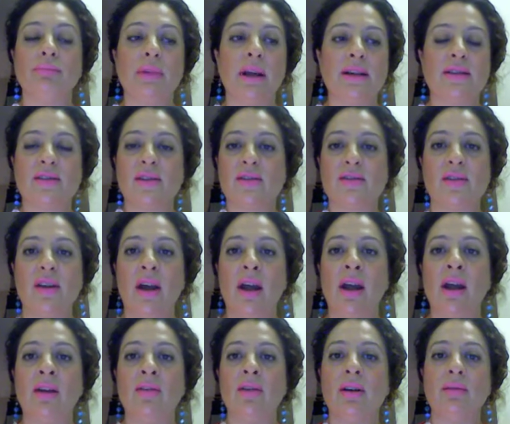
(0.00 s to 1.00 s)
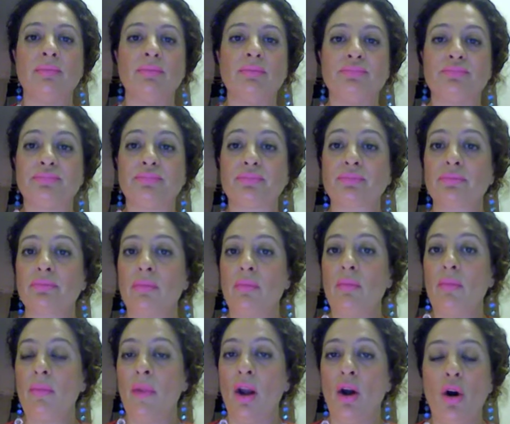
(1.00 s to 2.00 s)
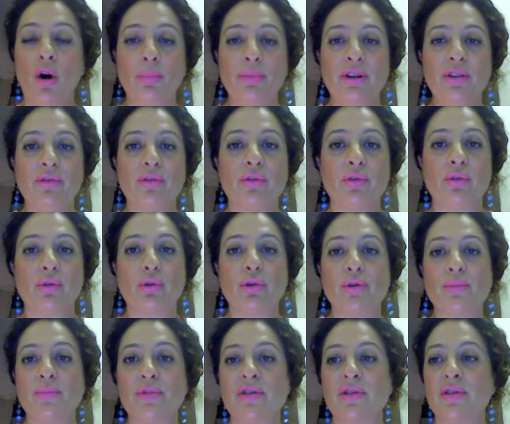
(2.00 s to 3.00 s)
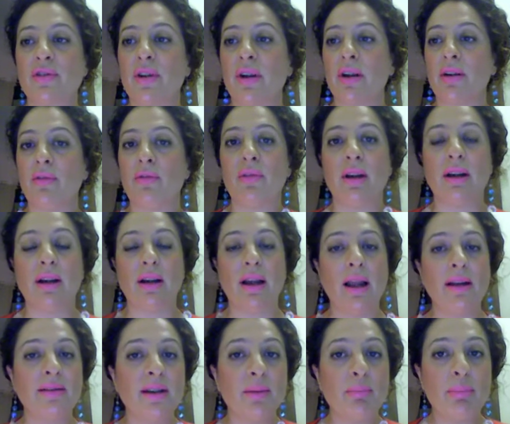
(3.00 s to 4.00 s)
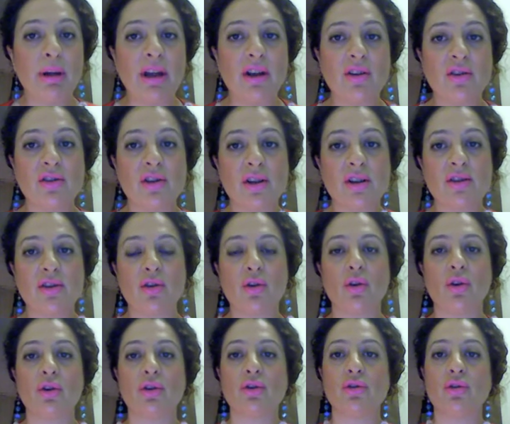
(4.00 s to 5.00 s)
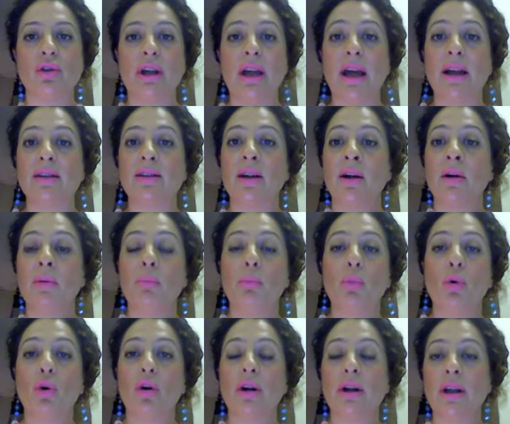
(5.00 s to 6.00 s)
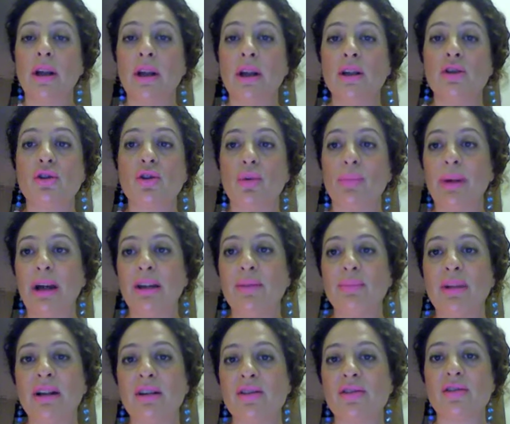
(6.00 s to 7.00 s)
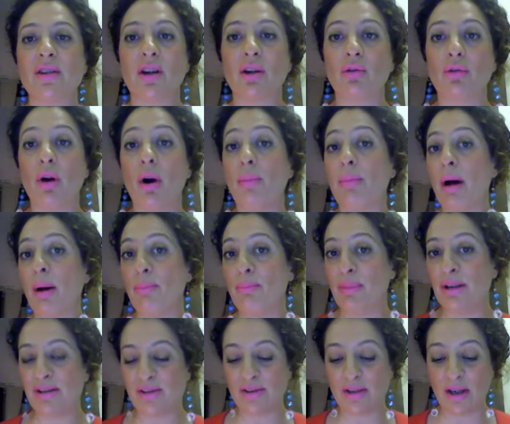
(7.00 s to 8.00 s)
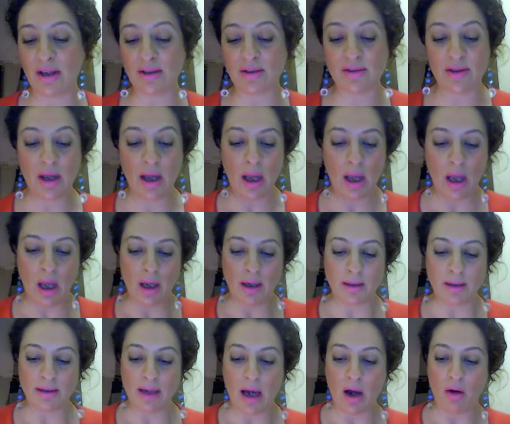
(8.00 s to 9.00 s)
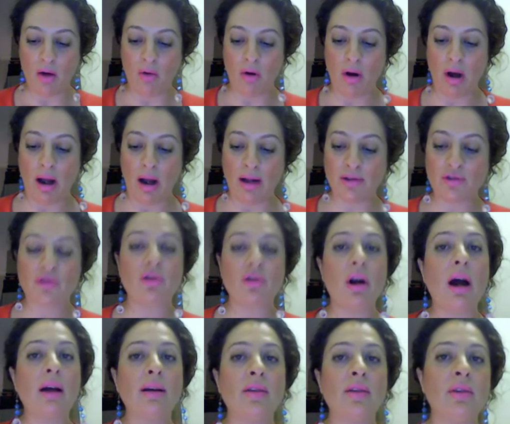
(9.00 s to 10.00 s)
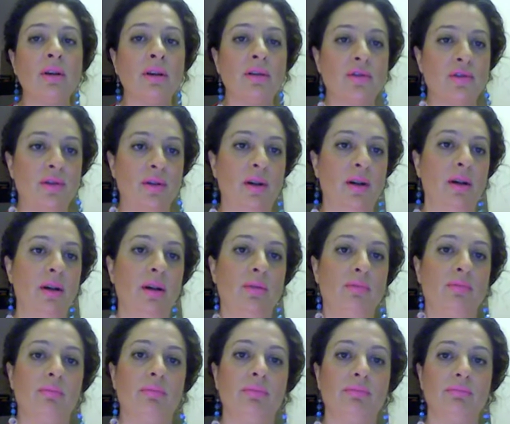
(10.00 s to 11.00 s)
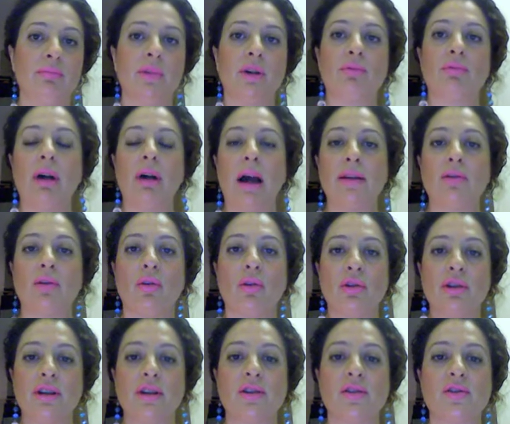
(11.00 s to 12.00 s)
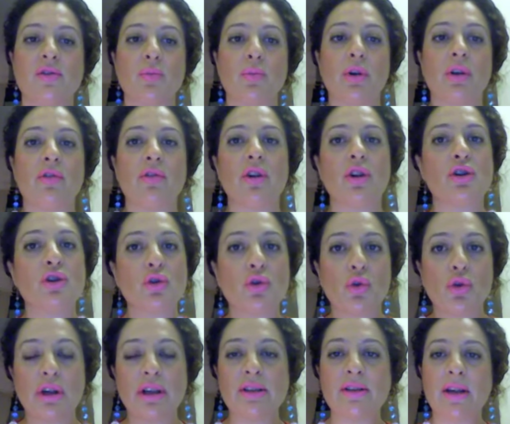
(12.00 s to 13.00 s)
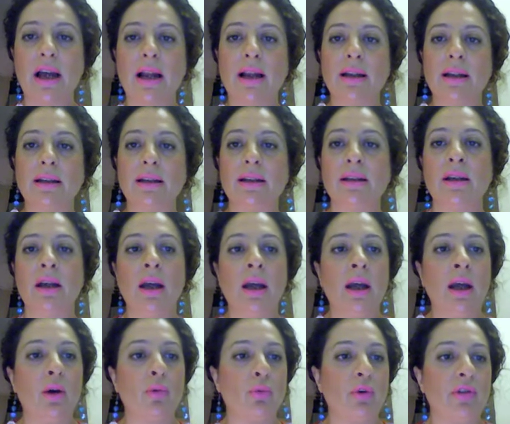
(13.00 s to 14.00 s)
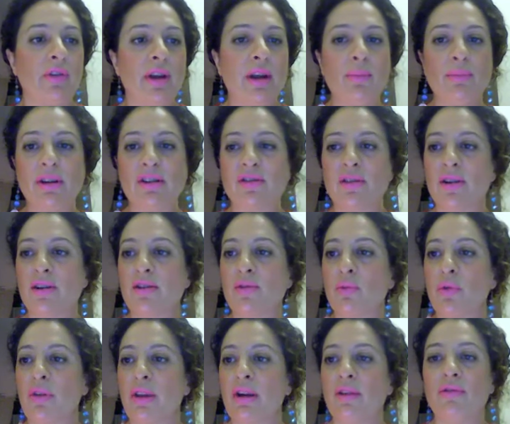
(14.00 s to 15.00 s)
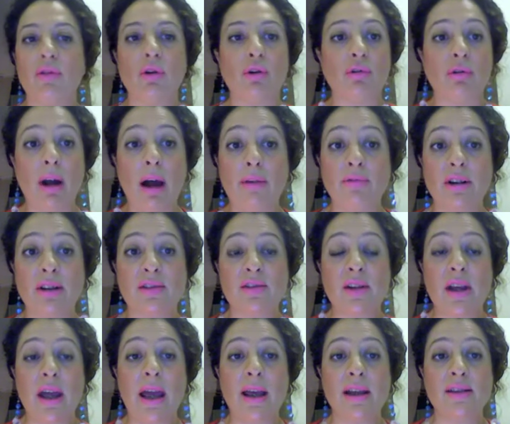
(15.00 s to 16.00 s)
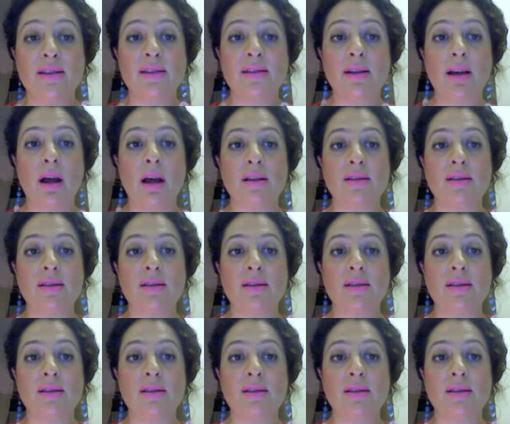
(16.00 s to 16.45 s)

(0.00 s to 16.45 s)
as I say, the opt-in forms, the landing pages, in order to get more into my email list and grow my business. Now, attract the right audience with storytelling, with images, with infographics. As I